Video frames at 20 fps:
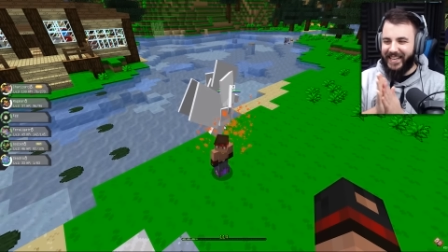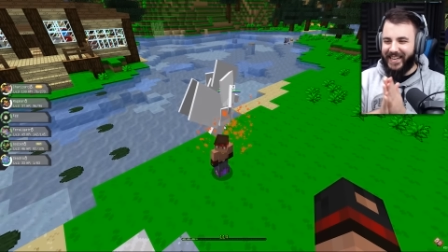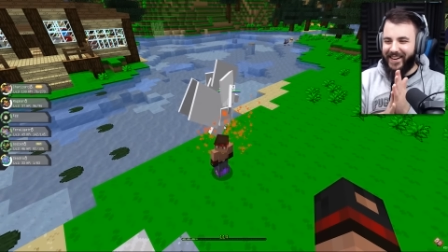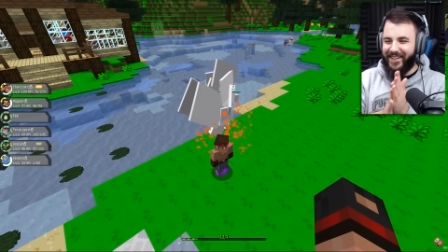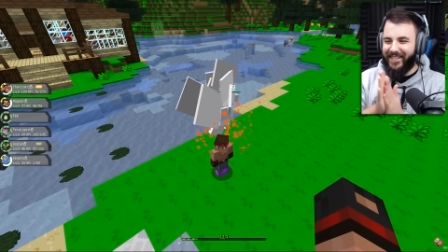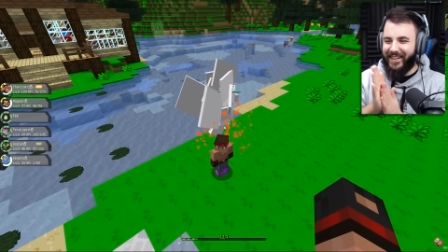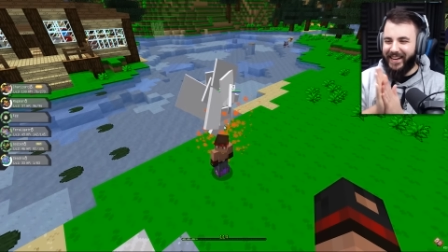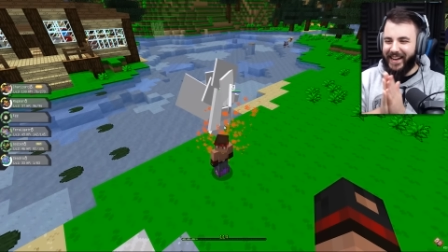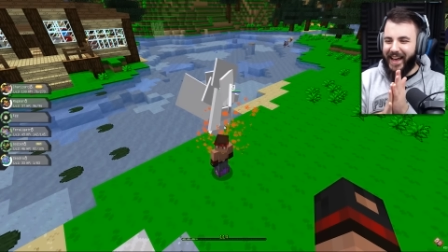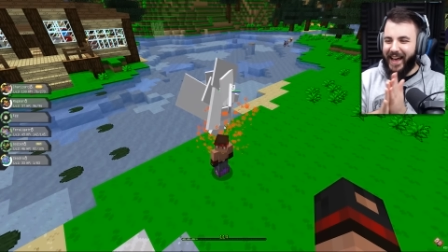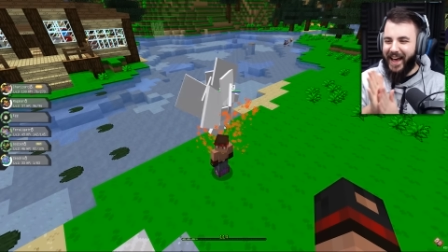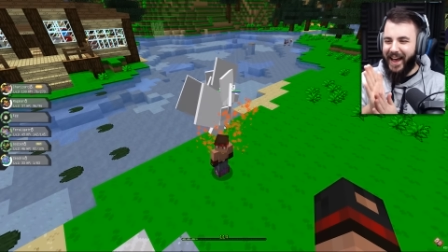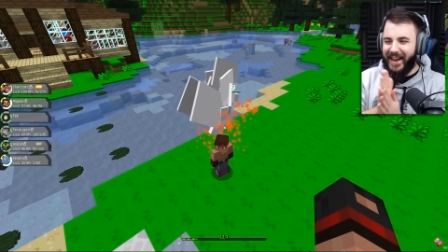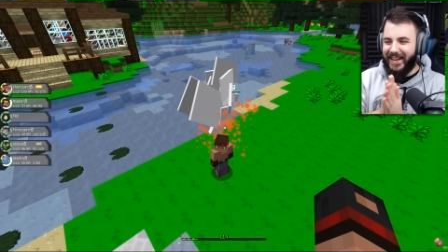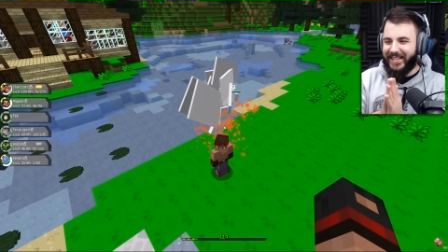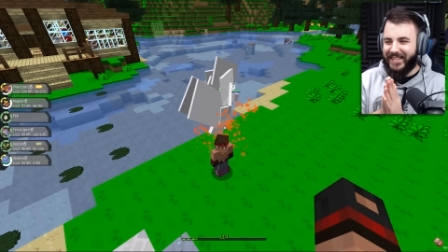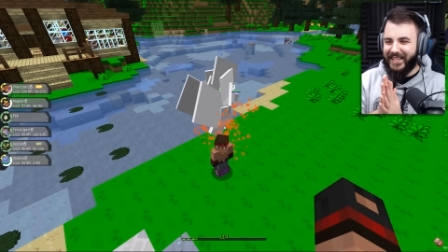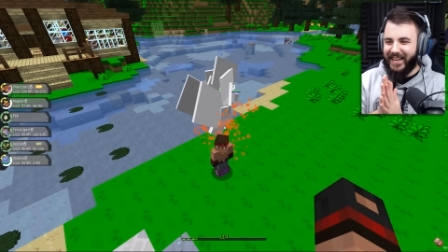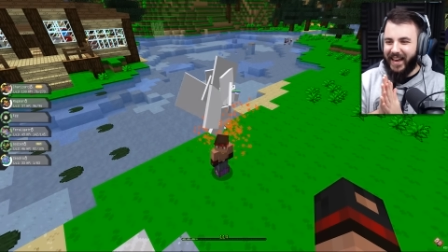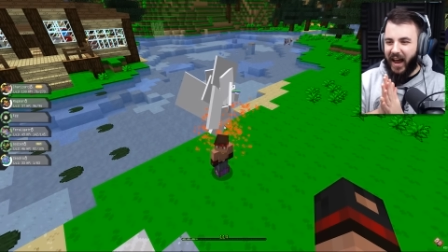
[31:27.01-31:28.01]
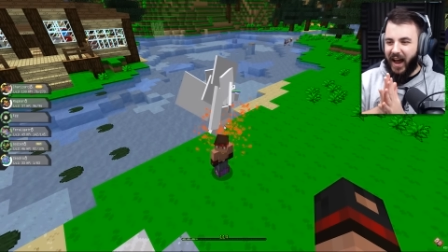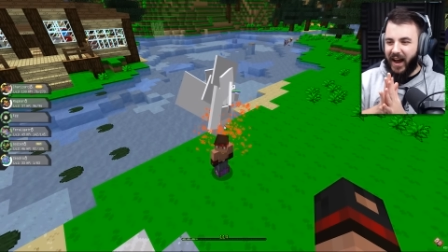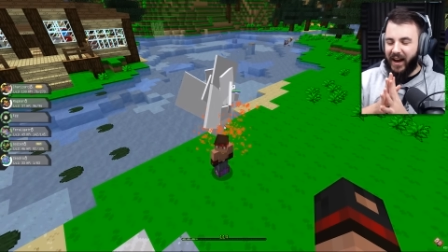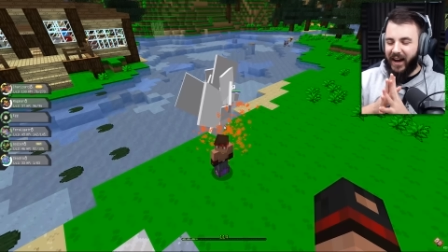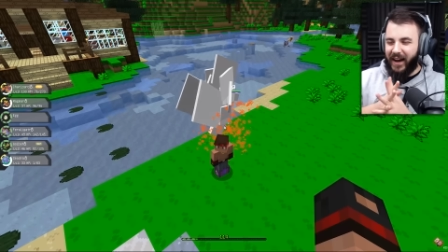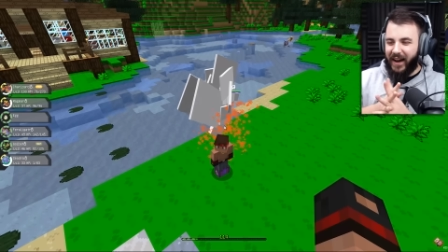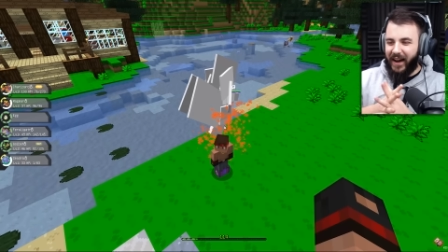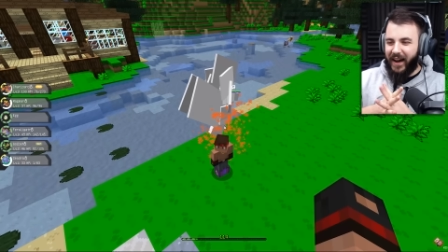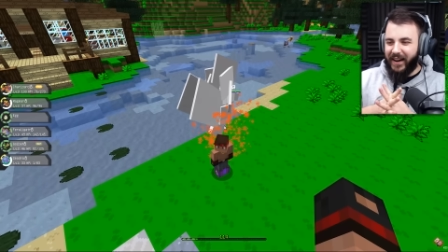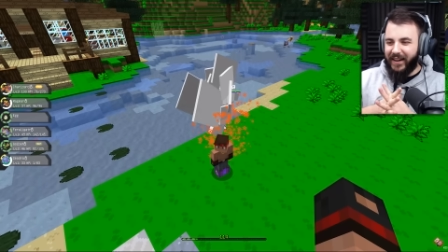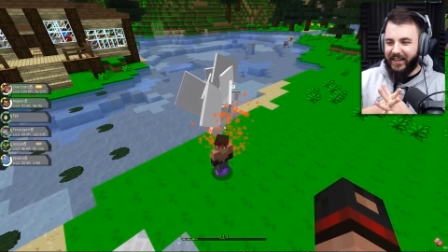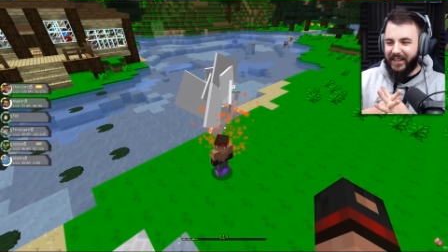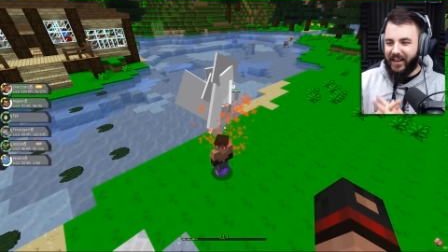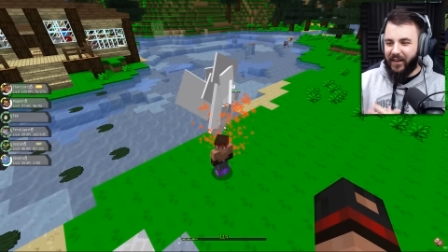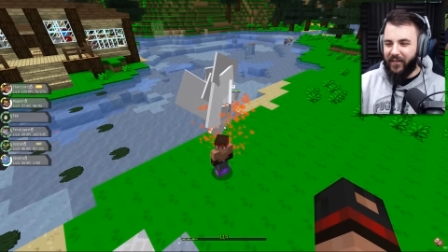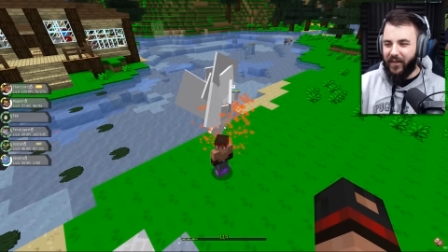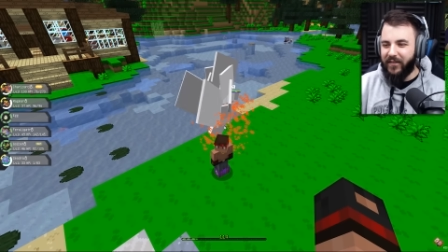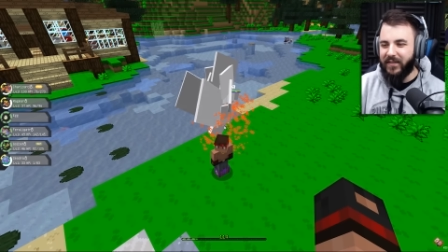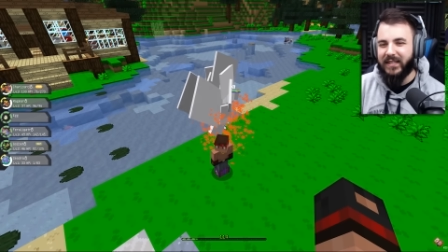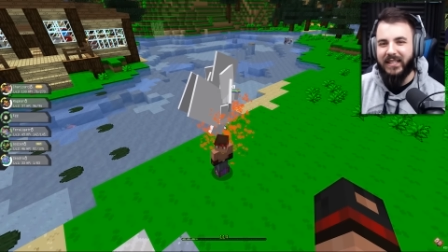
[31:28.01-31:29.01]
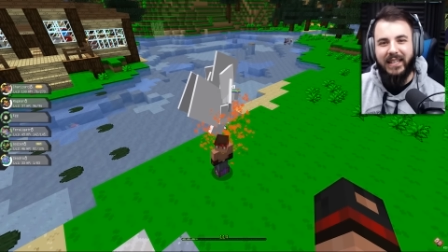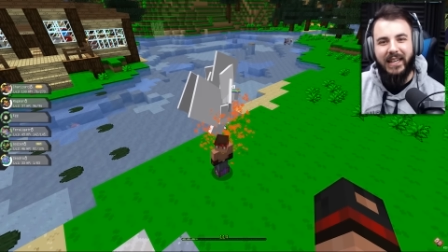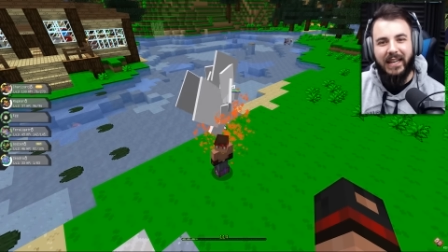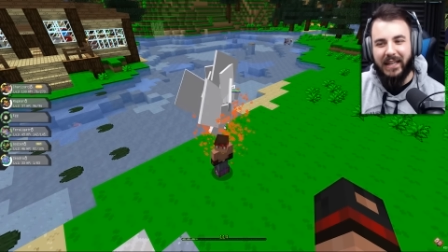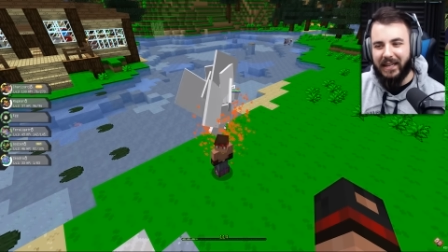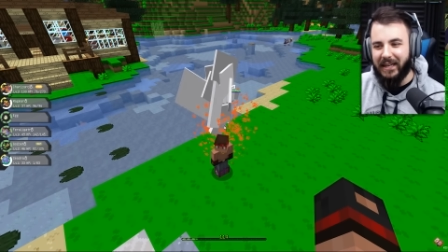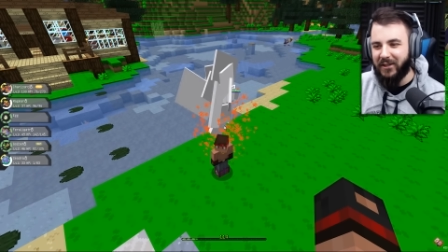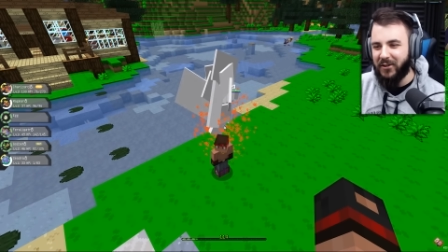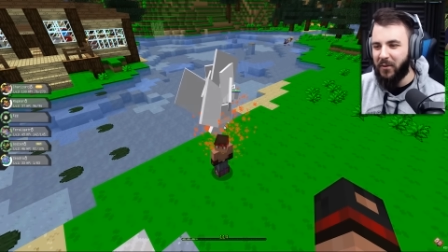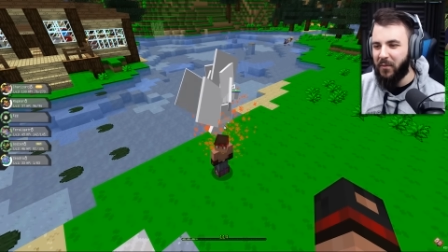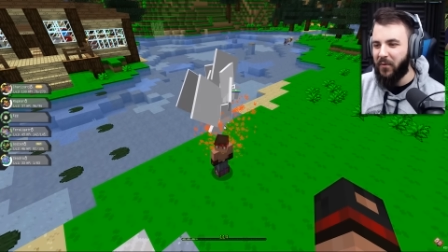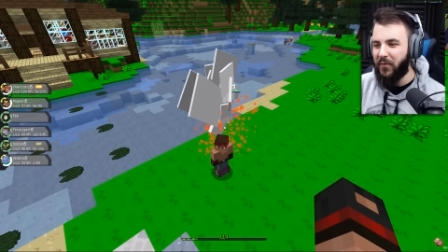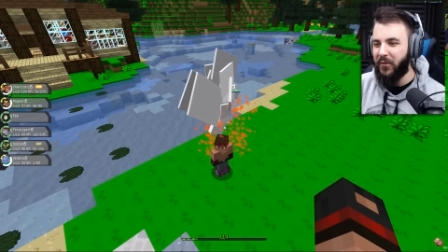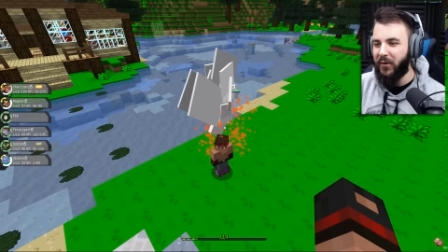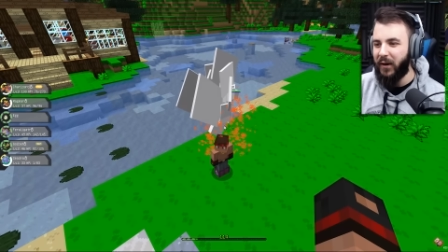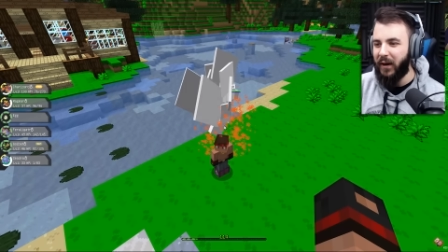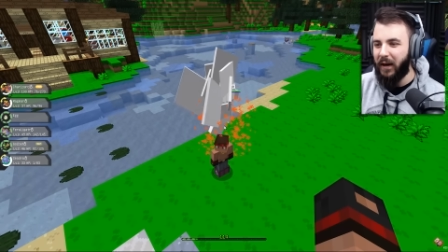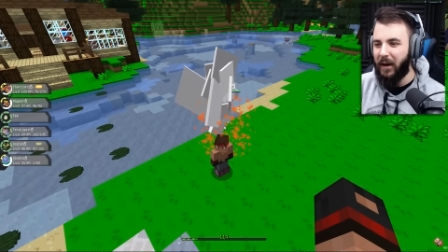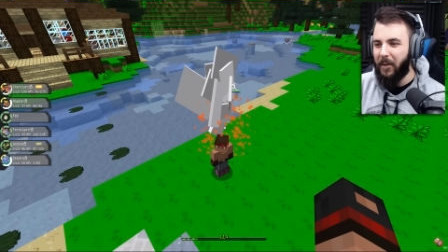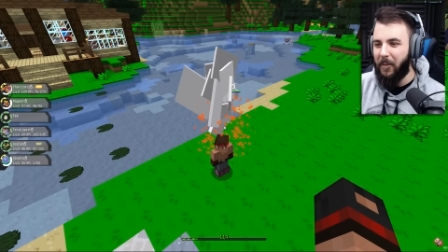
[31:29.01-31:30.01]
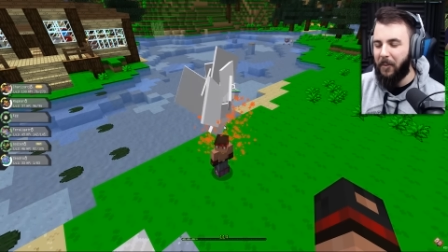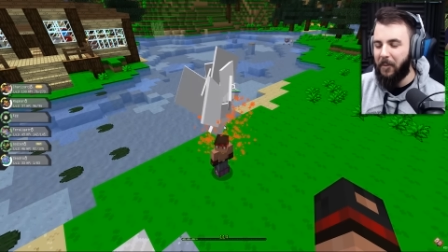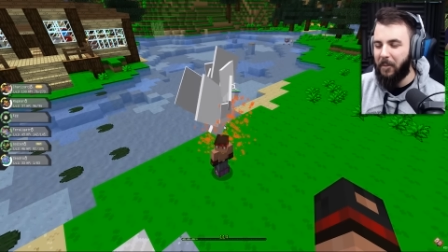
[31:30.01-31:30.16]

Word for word: Here he goes. I don't think I've ever seen a Kingdra before.